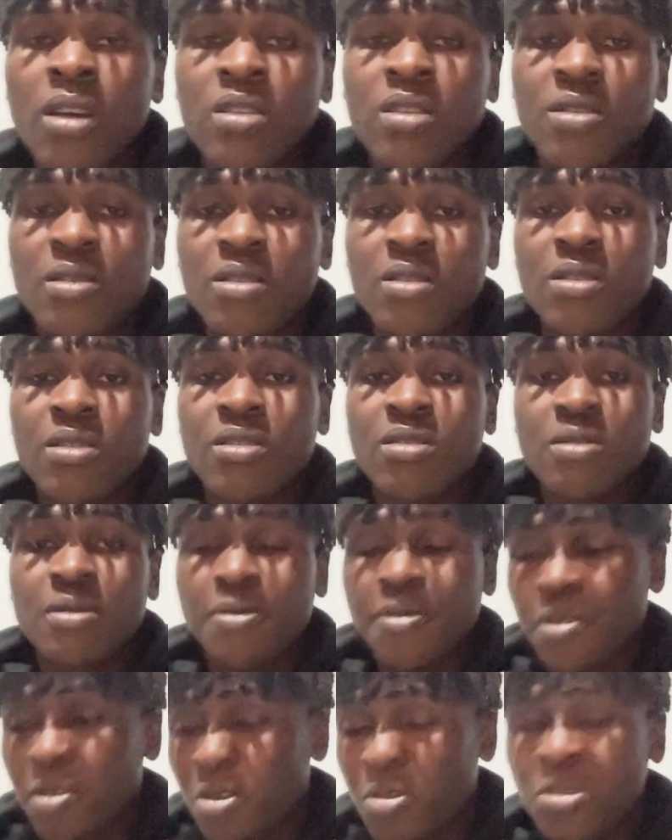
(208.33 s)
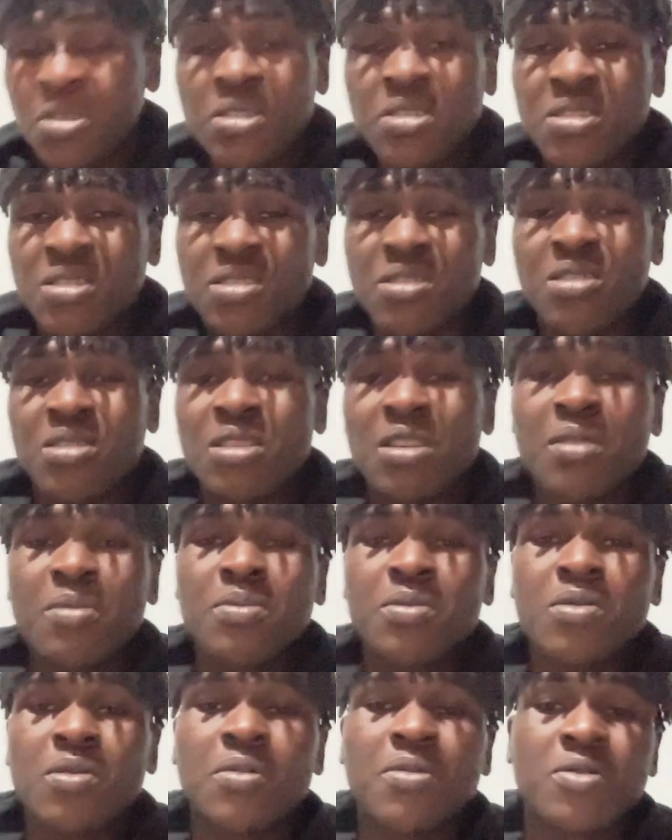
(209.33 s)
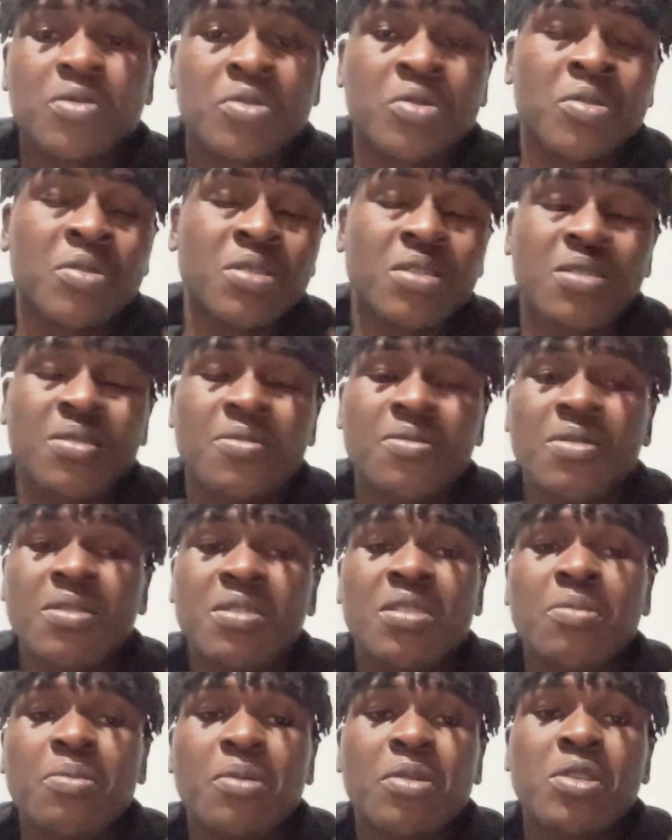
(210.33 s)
The following is the steps of Snort in VC++,